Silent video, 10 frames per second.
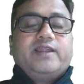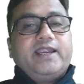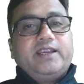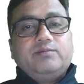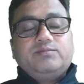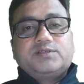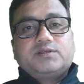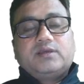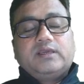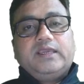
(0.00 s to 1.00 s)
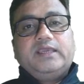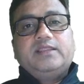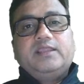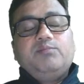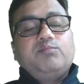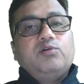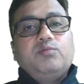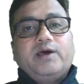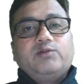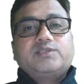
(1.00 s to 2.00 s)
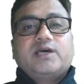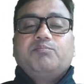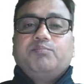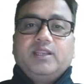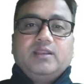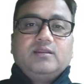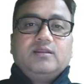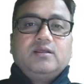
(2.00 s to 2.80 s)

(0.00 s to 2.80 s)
diatoms in the bone marrow sample